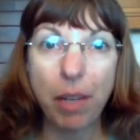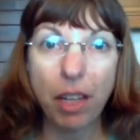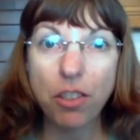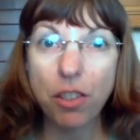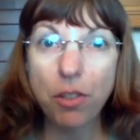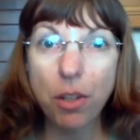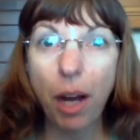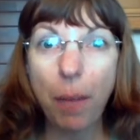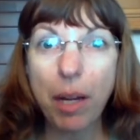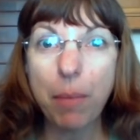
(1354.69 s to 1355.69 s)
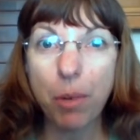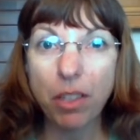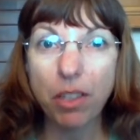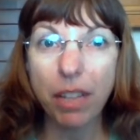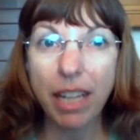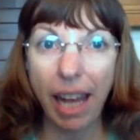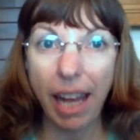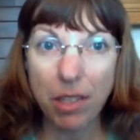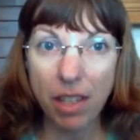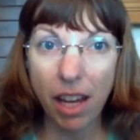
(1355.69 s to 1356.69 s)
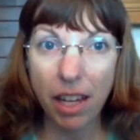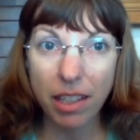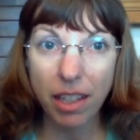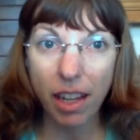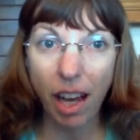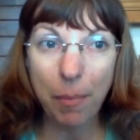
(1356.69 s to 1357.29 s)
because you know how many books are in Amazon?